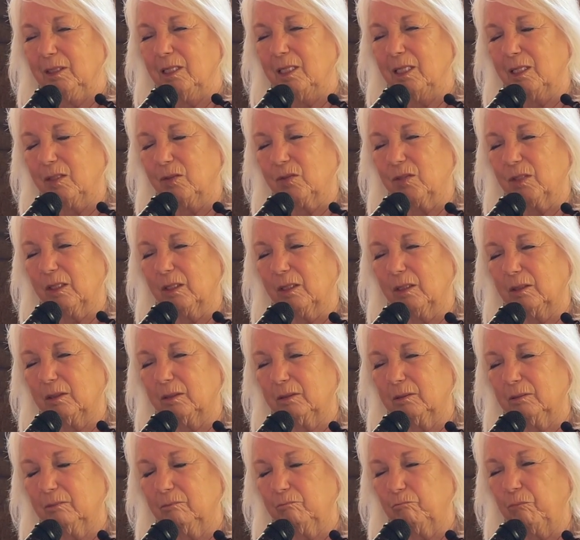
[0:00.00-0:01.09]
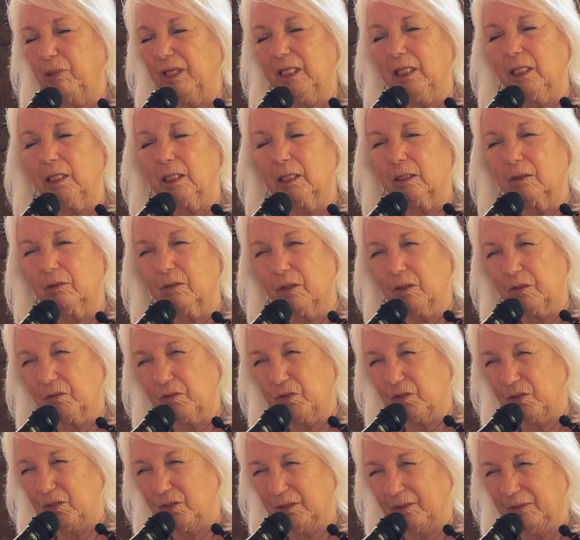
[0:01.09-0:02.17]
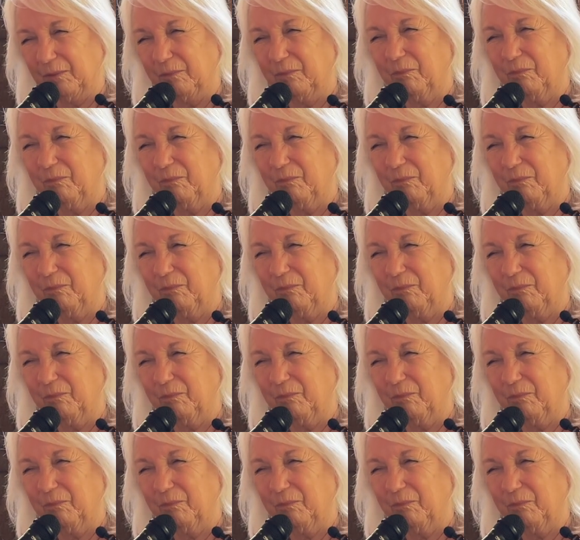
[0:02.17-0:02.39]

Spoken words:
it's a beingness.